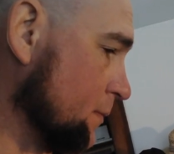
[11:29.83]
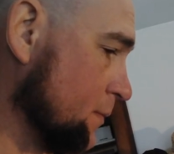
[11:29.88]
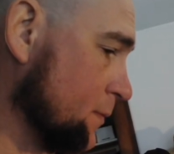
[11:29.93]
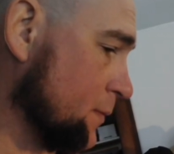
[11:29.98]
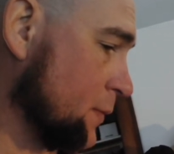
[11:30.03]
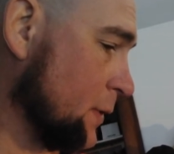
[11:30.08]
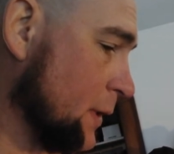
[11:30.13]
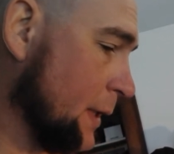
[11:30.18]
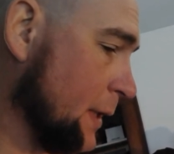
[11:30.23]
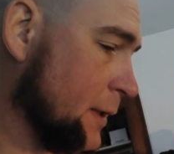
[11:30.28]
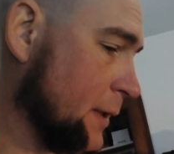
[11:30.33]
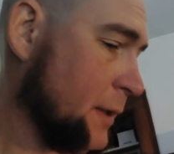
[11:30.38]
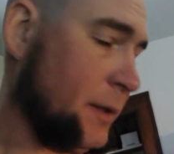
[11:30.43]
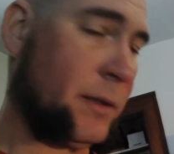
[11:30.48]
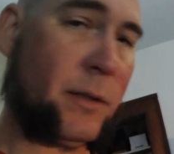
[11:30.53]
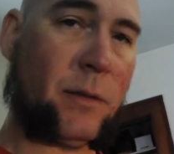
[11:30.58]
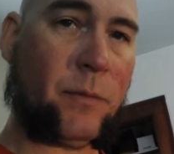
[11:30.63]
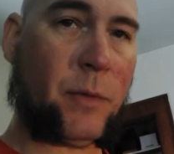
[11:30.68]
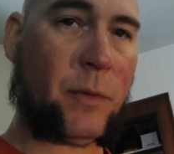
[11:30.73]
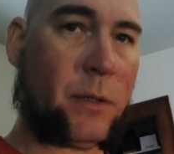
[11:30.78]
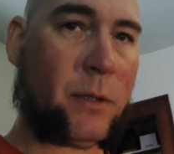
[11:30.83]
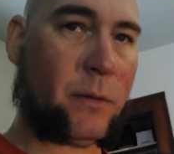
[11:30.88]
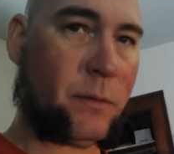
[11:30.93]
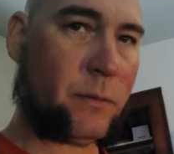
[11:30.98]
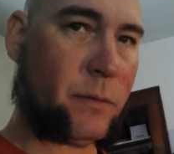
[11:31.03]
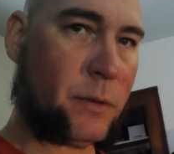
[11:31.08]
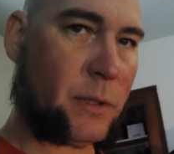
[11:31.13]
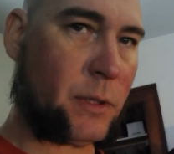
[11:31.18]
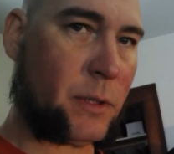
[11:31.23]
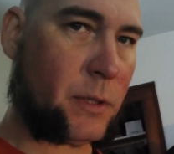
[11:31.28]
plant these
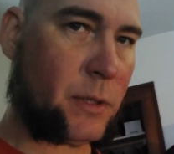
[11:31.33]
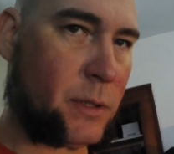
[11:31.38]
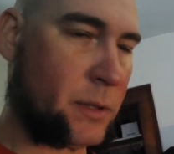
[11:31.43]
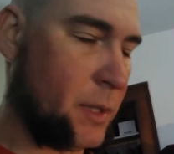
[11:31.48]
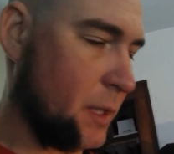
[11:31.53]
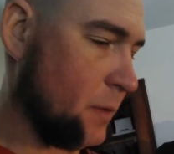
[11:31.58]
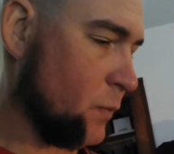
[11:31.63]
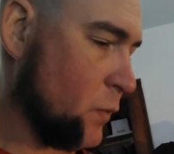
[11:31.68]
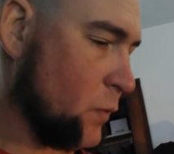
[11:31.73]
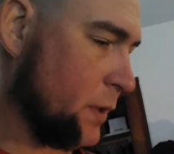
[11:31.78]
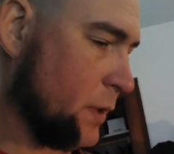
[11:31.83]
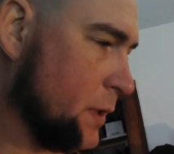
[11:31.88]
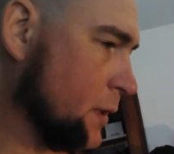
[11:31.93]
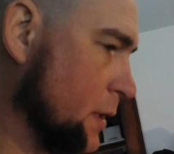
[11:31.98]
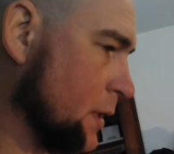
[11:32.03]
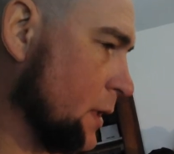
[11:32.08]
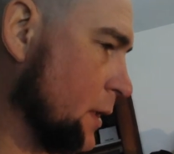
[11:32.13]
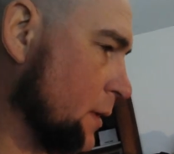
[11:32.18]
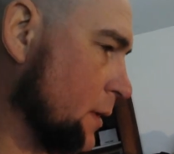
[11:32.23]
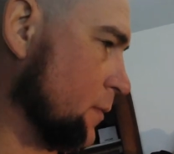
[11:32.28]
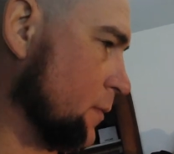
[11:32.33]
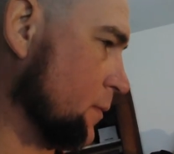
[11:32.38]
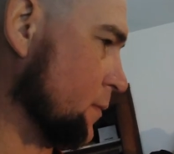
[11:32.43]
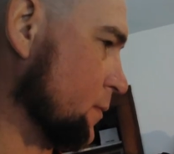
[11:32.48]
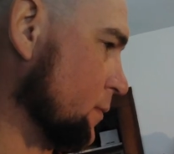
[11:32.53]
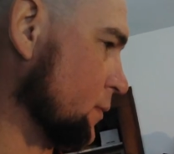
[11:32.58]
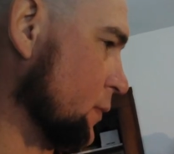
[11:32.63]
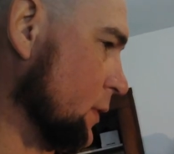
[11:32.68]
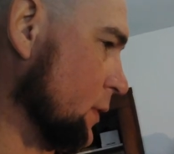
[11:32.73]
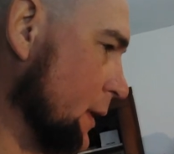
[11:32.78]
tomatoes in the same way that I
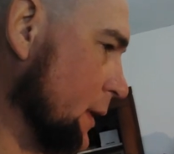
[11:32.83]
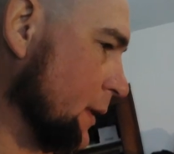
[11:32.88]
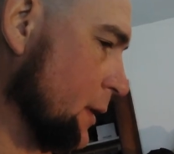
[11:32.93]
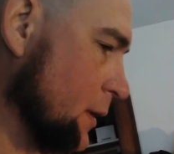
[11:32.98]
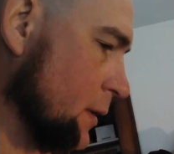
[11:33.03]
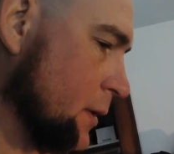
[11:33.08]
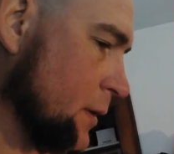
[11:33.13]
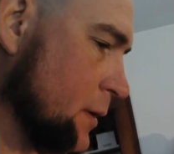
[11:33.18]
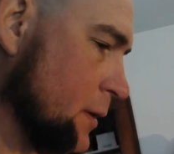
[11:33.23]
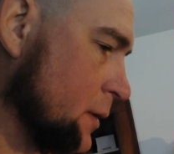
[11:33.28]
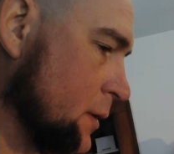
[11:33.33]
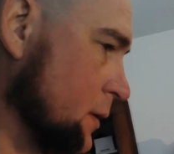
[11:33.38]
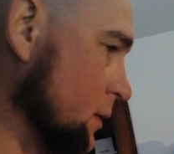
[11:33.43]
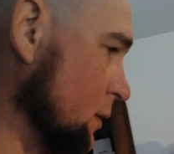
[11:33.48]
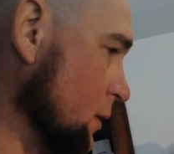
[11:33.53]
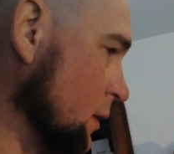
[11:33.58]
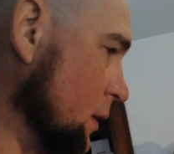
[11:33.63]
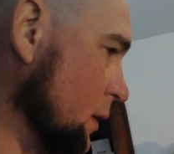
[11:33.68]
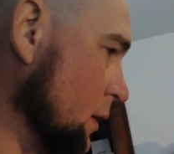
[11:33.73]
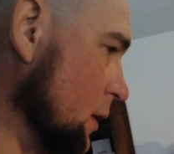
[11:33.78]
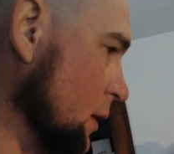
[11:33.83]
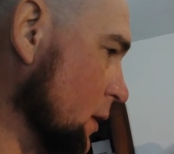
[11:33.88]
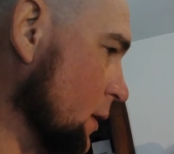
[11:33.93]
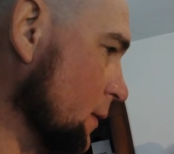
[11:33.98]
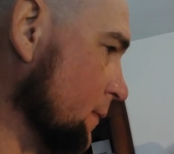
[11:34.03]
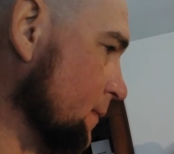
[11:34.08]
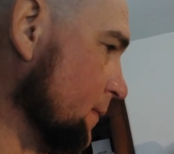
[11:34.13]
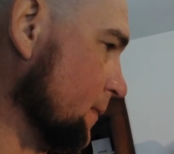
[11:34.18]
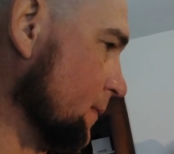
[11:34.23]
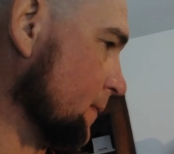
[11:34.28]
planted
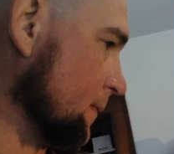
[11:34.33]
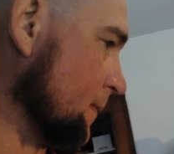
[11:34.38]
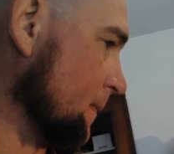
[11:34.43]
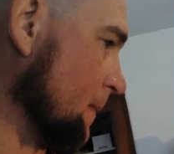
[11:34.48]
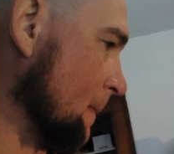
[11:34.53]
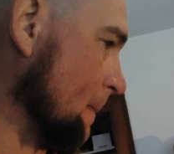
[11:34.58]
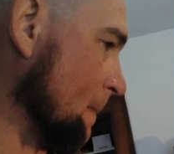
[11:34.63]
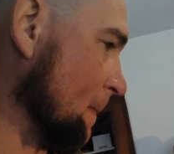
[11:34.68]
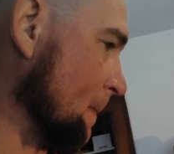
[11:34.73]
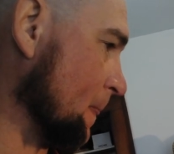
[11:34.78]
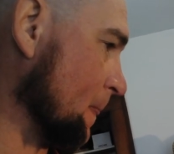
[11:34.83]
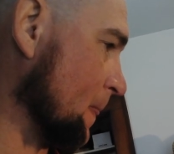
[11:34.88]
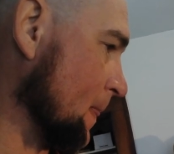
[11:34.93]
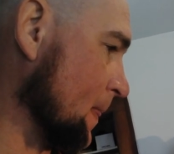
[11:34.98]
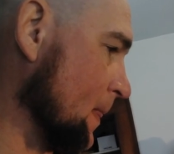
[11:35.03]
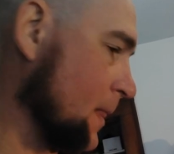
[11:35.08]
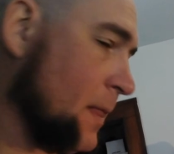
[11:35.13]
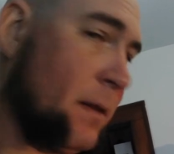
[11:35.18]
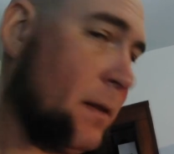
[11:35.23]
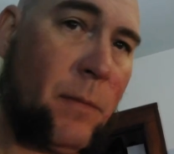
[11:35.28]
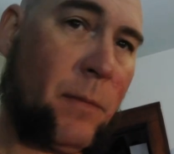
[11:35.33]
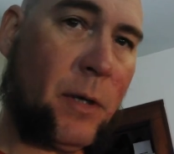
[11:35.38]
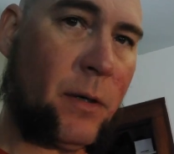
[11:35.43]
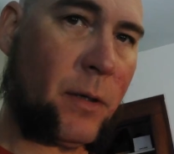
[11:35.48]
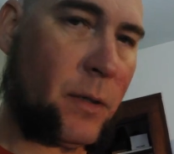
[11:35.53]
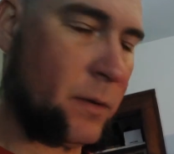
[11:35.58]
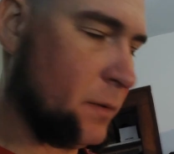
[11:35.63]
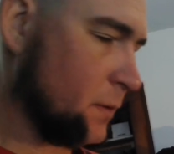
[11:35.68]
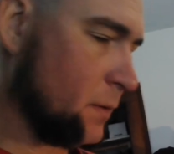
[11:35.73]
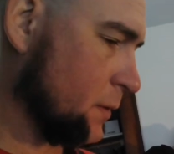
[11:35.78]
the
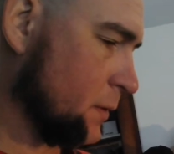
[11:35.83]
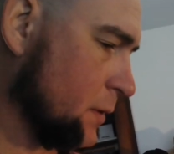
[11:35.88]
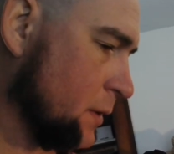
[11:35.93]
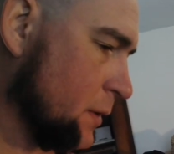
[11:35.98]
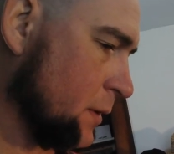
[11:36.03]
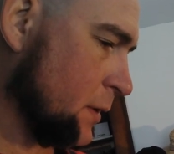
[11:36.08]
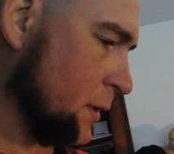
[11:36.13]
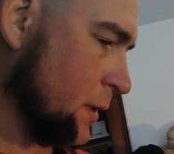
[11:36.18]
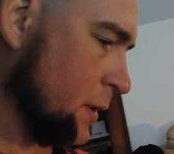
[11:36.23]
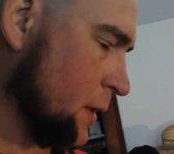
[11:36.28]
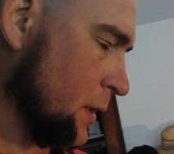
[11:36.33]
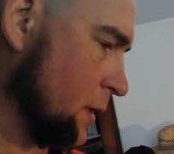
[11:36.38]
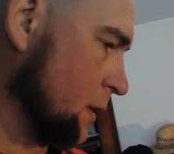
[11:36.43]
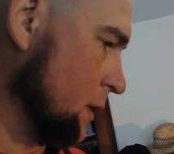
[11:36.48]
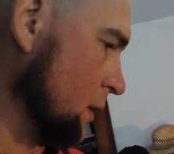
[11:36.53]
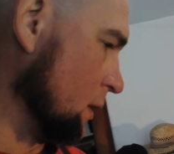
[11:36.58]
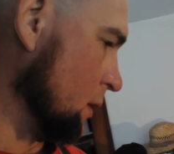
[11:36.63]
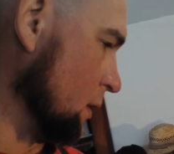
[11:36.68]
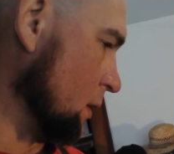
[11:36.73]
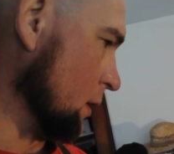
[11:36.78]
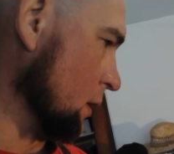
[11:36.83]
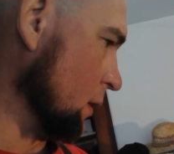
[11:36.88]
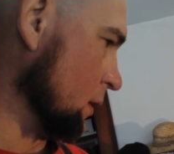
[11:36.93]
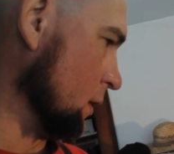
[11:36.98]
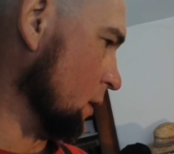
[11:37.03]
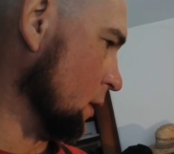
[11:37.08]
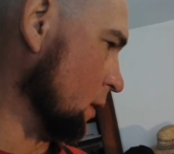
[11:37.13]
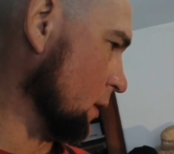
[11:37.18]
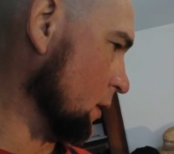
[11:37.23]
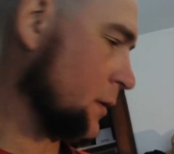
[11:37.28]
marigolds. And
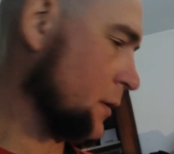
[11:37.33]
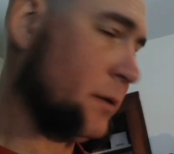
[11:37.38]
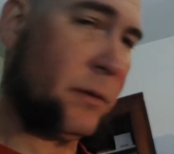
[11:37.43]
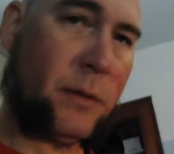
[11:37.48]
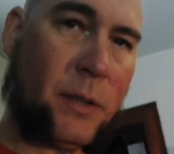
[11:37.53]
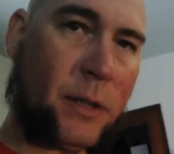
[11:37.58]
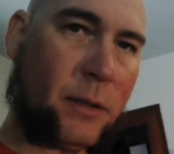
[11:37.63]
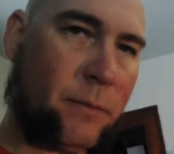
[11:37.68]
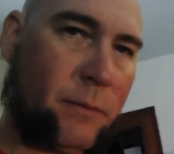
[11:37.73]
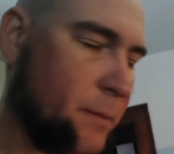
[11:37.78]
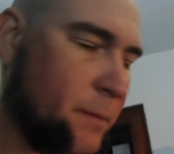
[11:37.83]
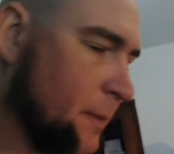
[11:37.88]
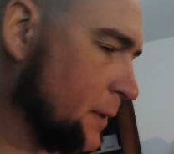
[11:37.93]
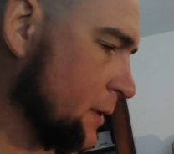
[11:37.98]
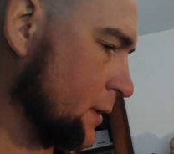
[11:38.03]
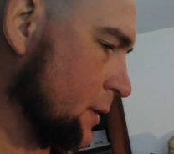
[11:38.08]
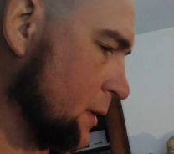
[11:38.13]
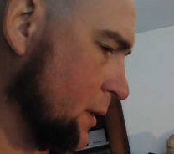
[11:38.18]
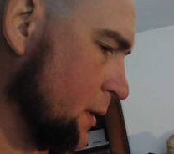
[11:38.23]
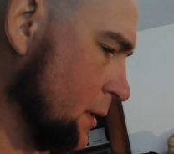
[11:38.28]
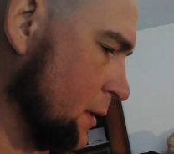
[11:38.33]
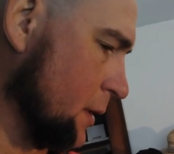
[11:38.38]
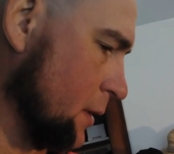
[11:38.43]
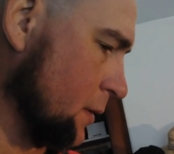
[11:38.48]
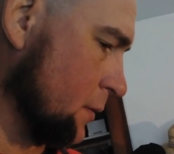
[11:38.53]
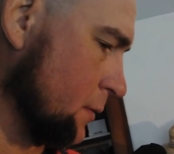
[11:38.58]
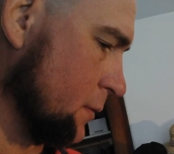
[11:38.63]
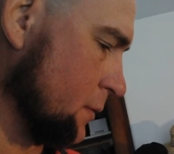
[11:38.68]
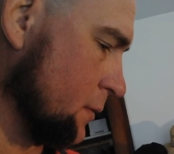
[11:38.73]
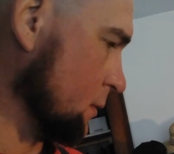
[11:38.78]
so there's not going to be much to see there.
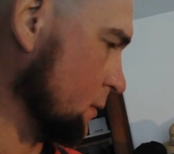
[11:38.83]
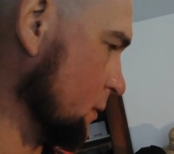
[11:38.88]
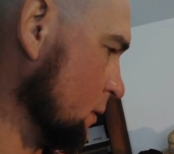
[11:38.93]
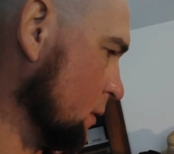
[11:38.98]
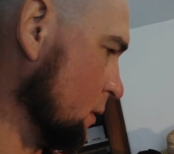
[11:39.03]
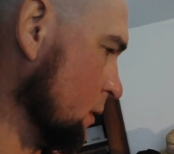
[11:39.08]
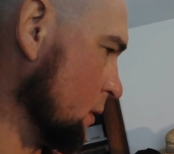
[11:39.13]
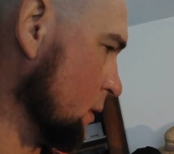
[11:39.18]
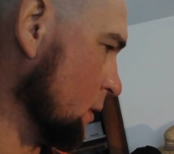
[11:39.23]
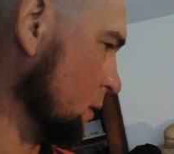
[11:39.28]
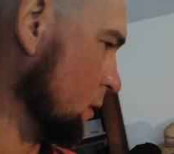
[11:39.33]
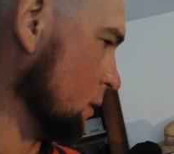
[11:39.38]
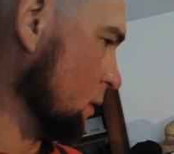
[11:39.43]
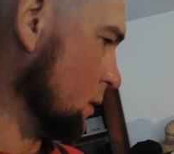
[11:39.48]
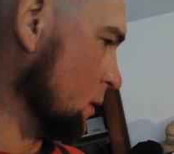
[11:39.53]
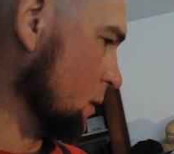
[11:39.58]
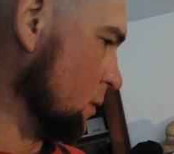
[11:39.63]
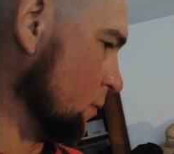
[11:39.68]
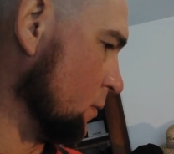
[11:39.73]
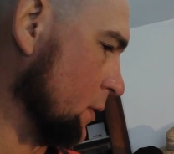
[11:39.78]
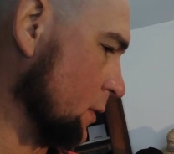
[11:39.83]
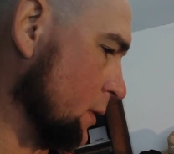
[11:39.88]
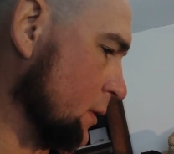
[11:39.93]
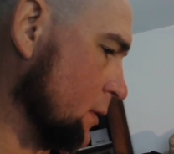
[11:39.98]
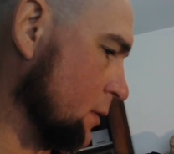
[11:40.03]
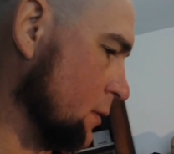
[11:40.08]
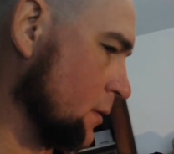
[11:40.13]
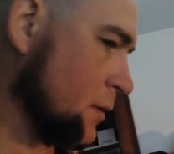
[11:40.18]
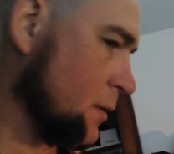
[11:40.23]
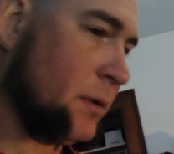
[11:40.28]
But
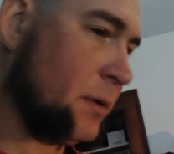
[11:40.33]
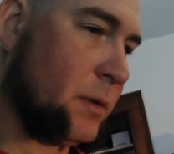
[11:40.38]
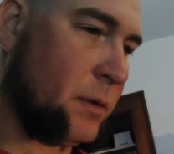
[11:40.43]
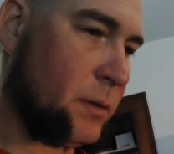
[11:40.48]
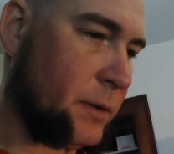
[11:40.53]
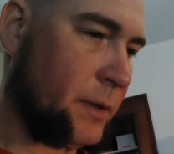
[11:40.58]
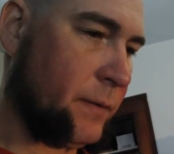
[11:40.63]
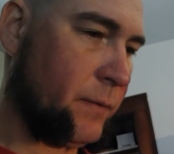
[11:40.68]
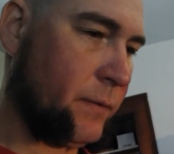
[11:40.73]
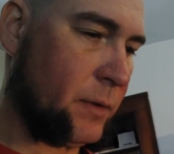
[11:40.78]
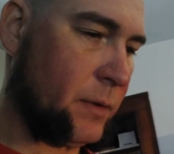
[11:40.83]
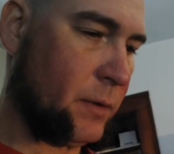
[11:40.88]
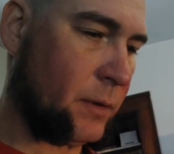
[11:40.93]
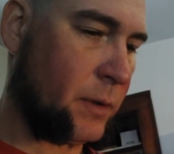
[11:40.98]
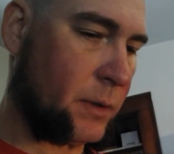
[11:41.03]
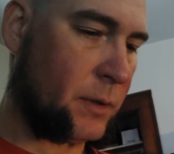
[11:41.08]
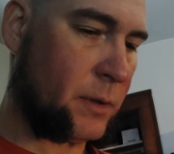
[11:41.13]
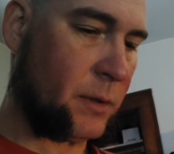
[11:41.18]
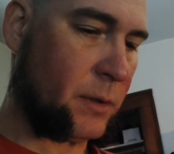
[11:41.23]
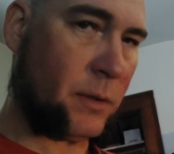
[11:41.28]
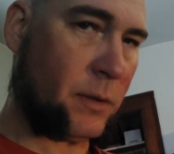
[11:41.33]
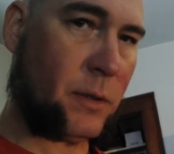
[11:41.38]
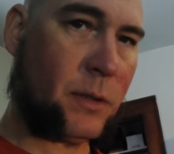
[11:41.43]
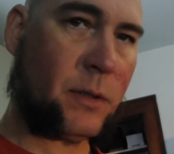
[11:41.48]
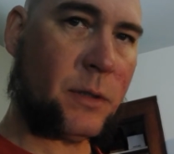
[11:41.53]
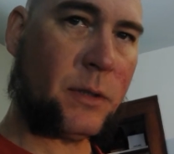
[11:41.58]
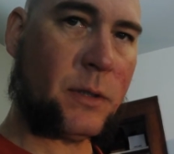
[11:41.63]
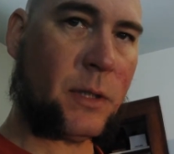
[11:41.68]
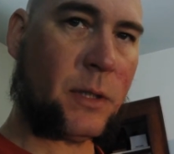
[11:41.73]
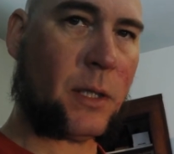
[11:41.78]
I'll give you a look at the
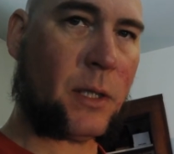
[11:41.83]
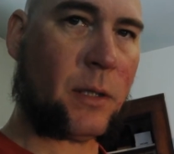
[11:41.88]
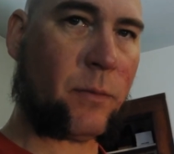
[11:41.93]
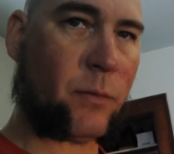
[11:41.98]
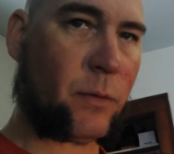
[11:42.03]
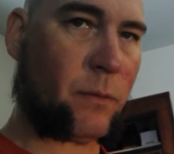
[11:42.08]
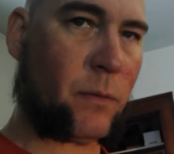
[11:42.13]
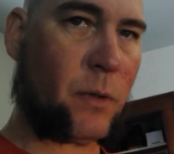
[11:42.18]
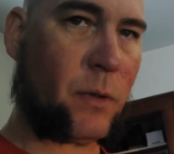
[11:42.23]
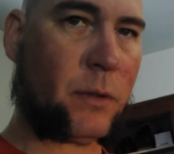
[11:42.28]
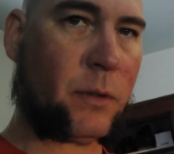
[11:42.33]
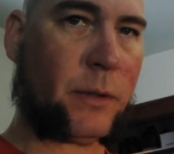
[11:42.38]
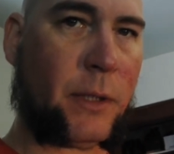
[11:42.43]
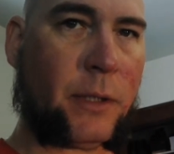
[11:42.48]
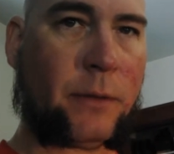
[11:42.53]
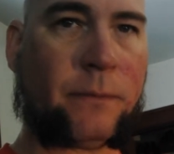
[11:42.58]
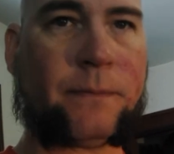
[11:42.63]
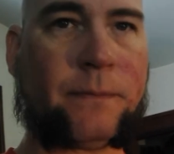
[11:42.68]
setup when we're all done.